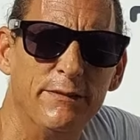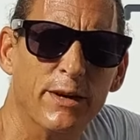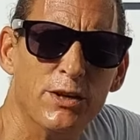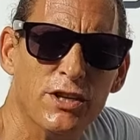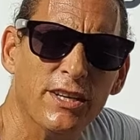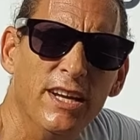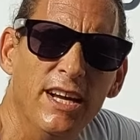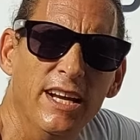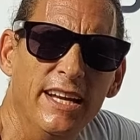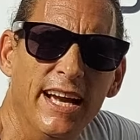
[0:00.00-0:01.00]
version
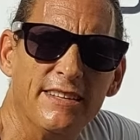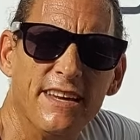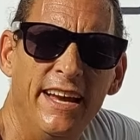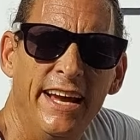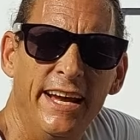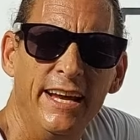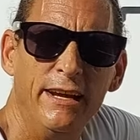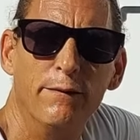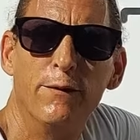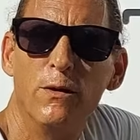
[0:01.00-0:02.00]
gets
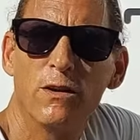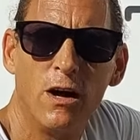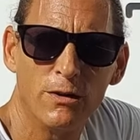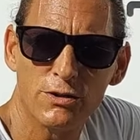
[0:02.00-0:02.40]
a full color